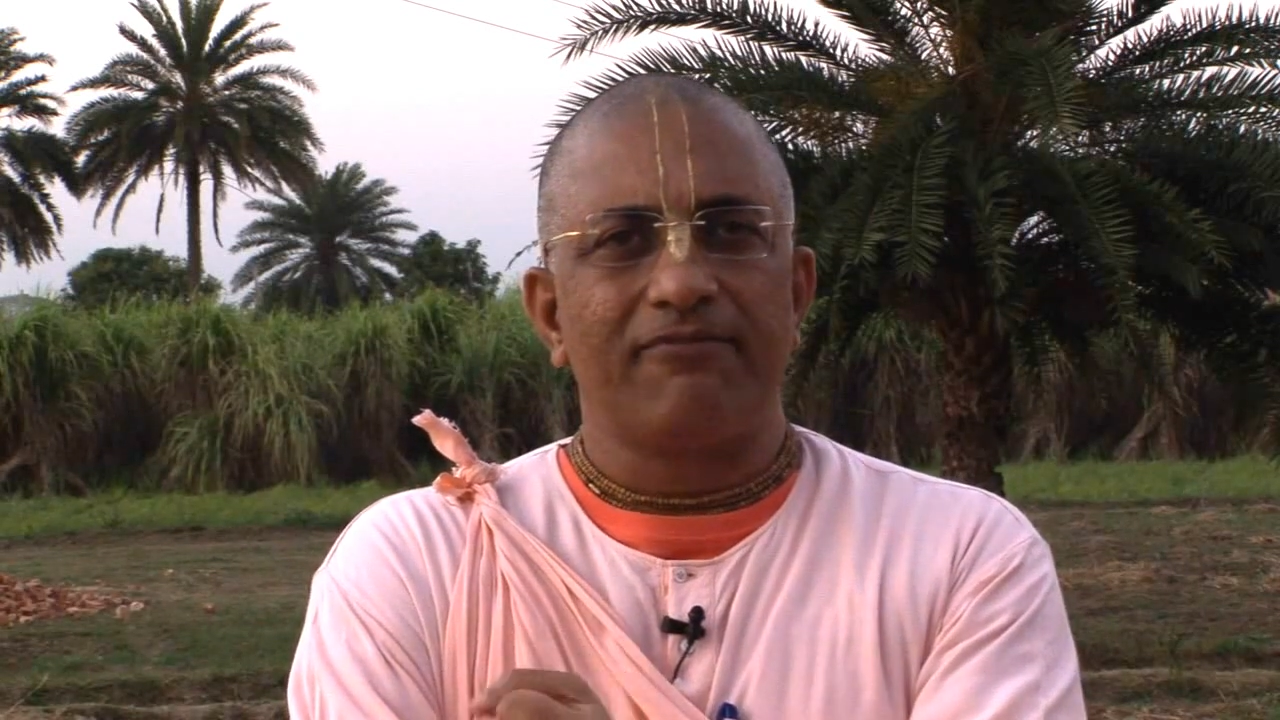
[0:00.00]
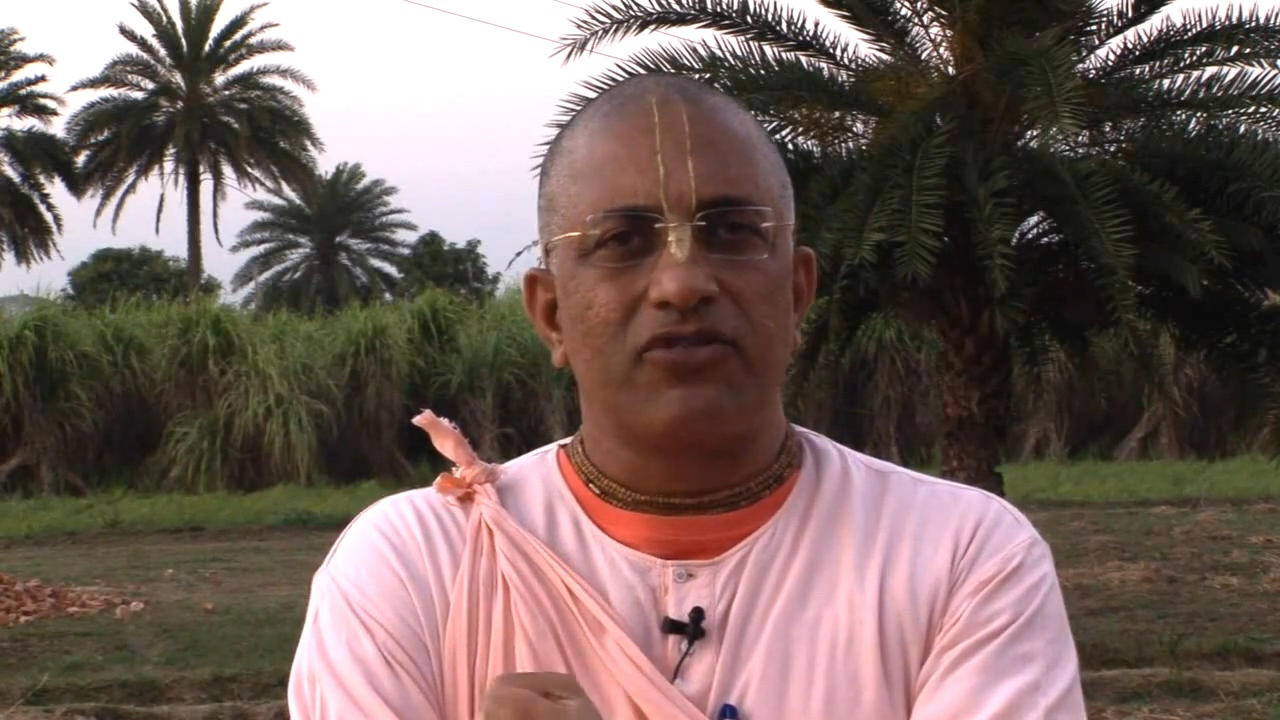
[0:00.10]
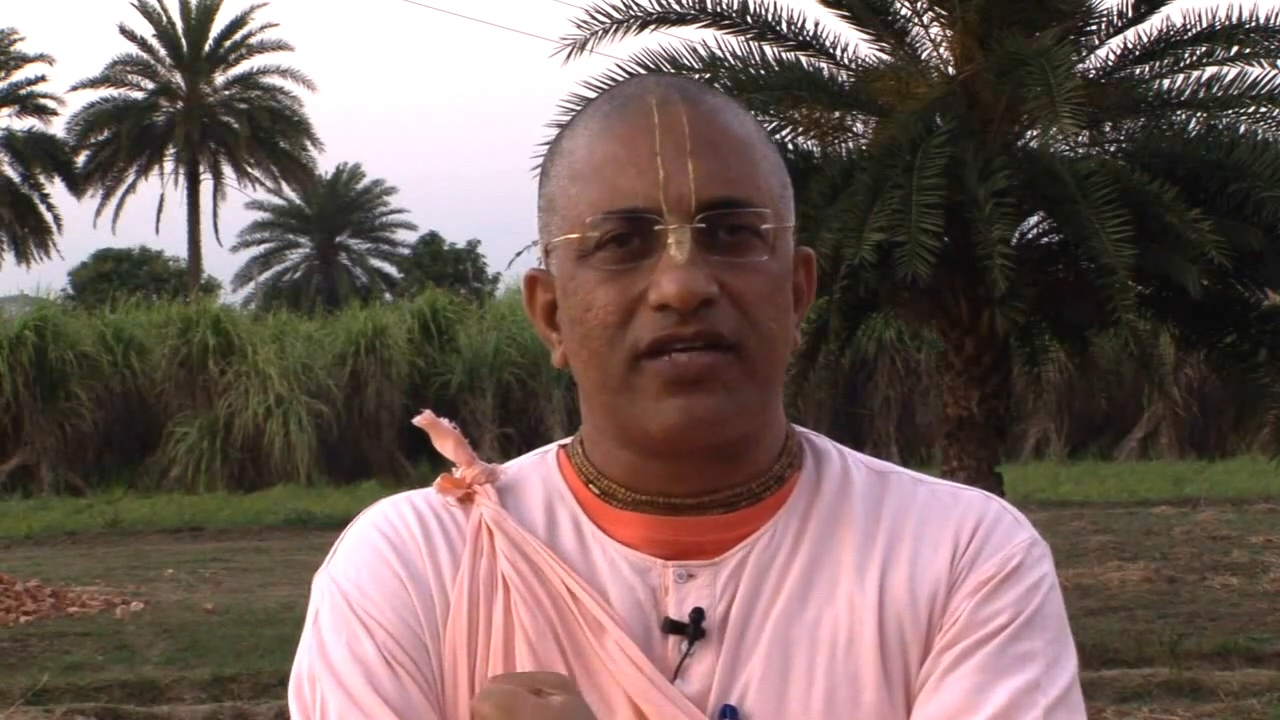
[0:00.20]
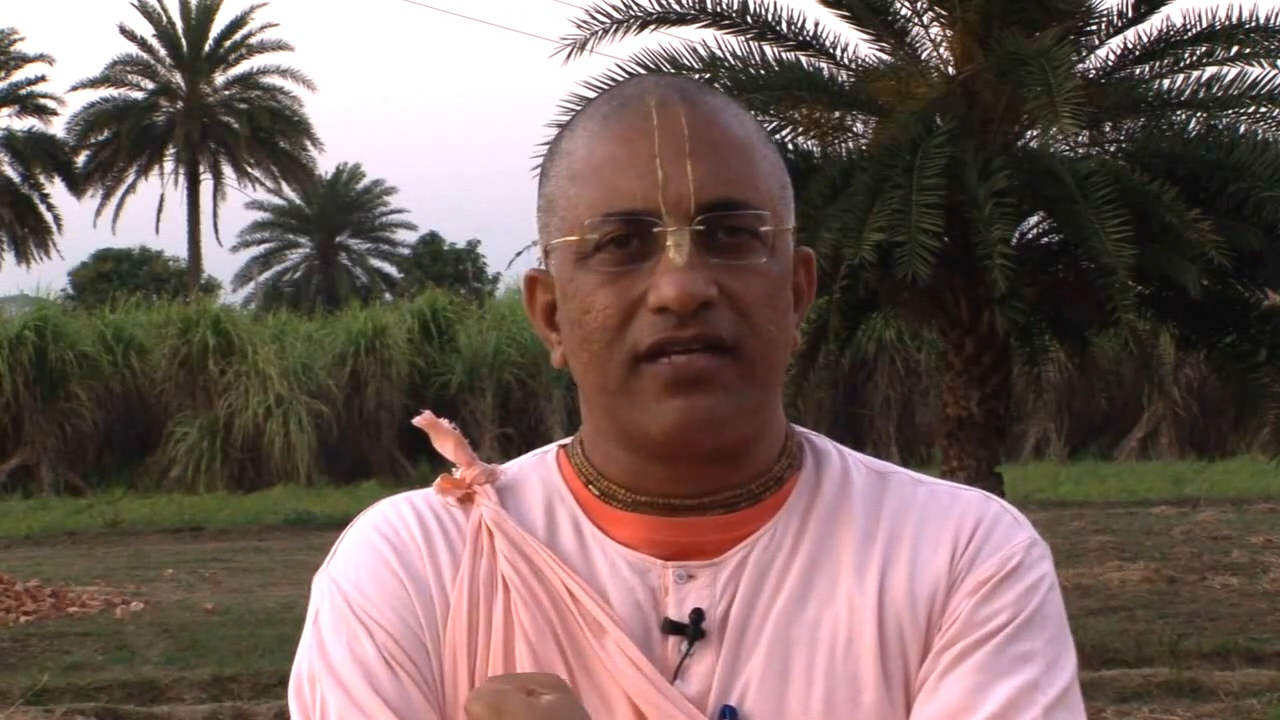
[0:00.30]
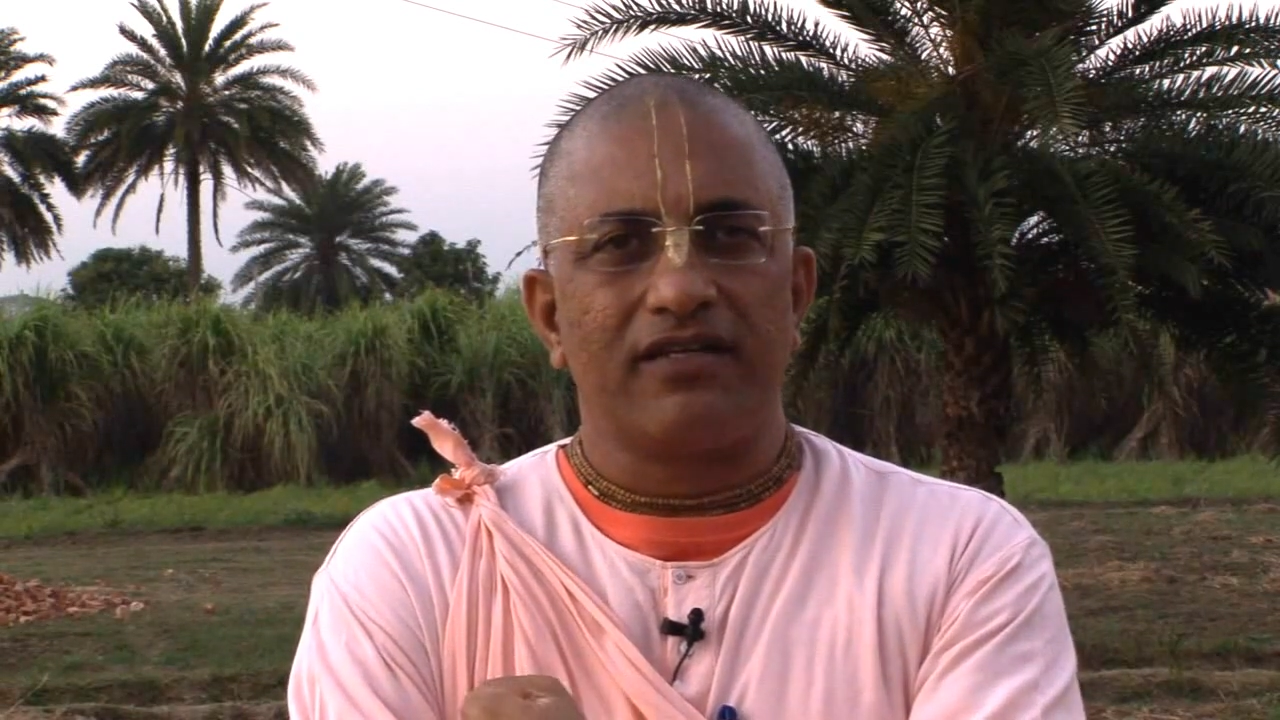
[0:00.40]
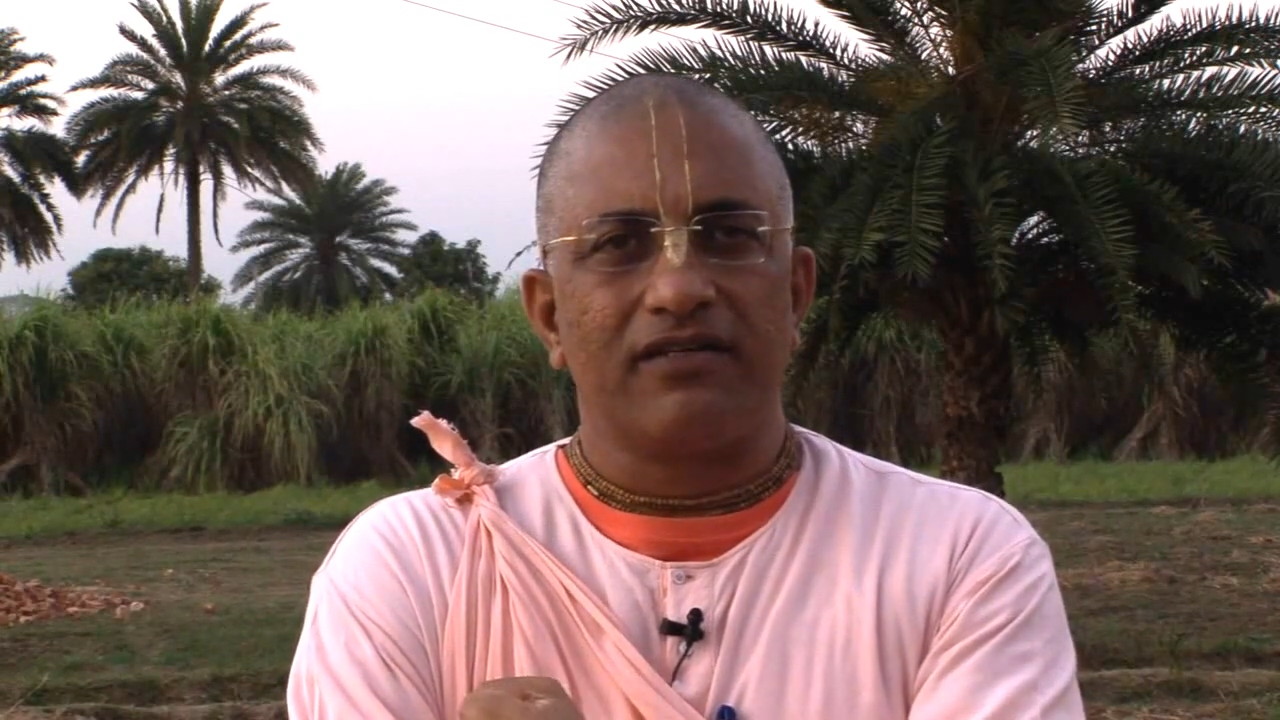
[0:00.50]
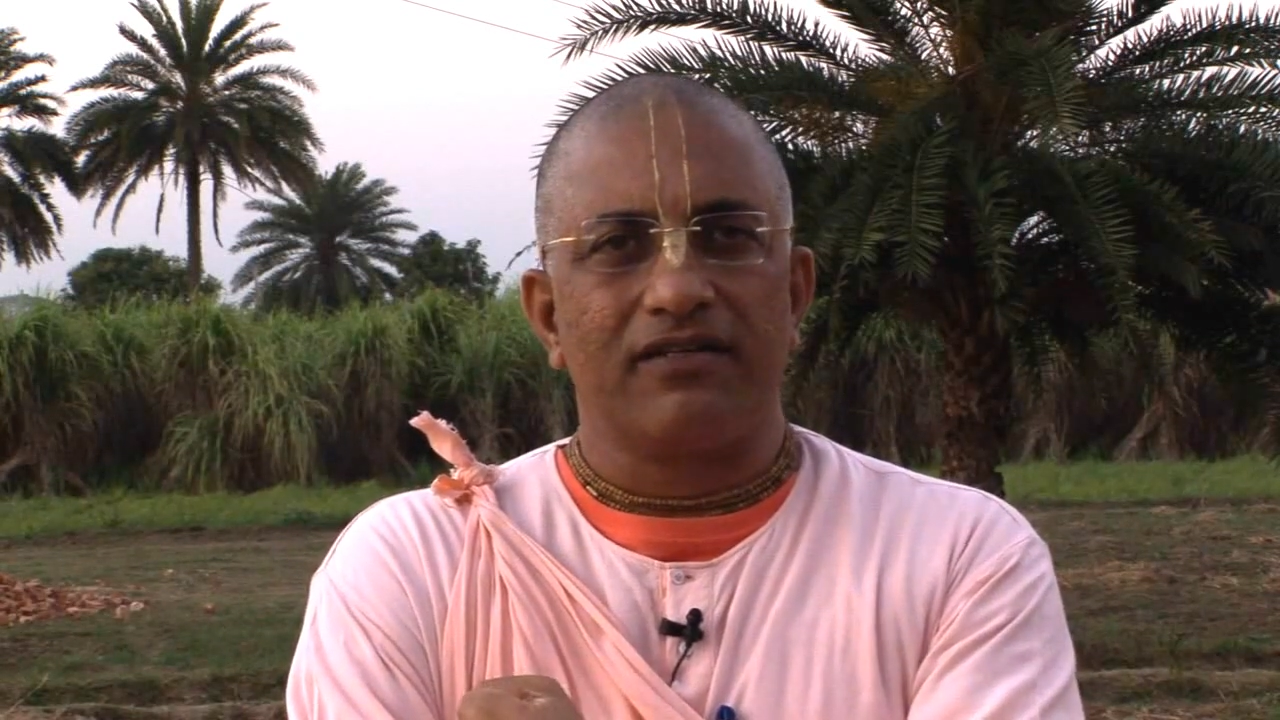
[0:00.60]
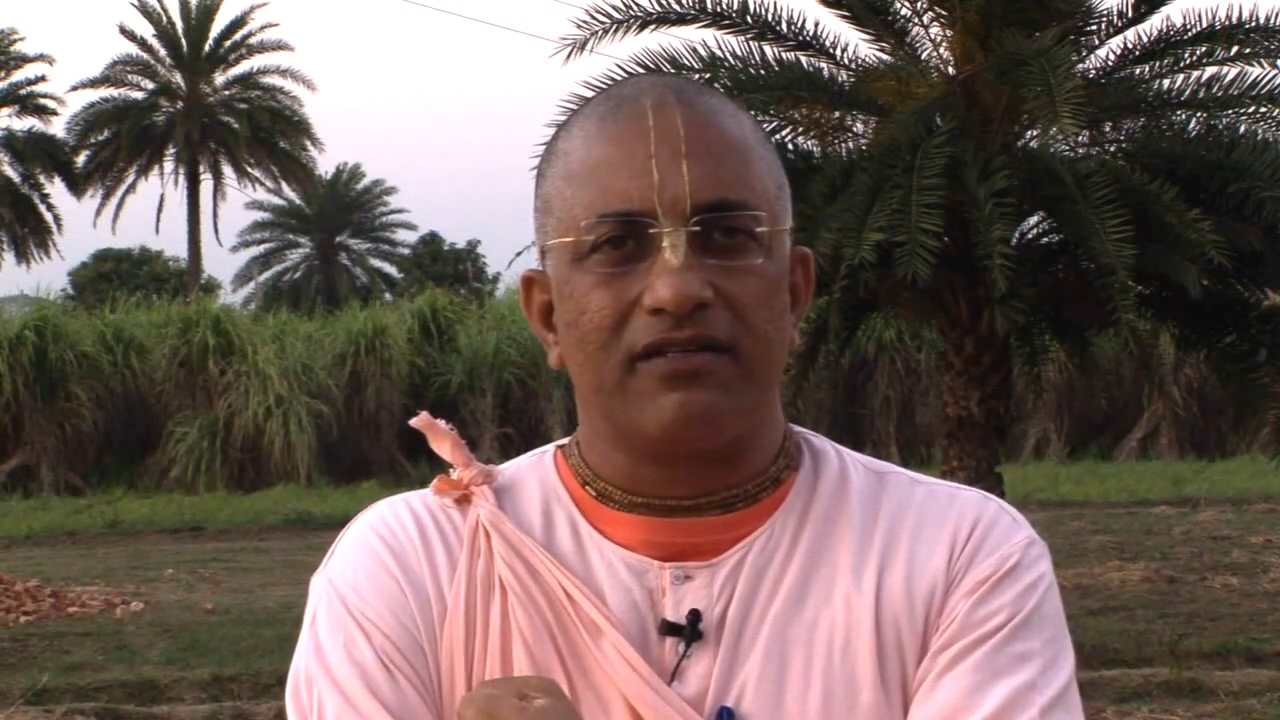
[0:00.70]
together,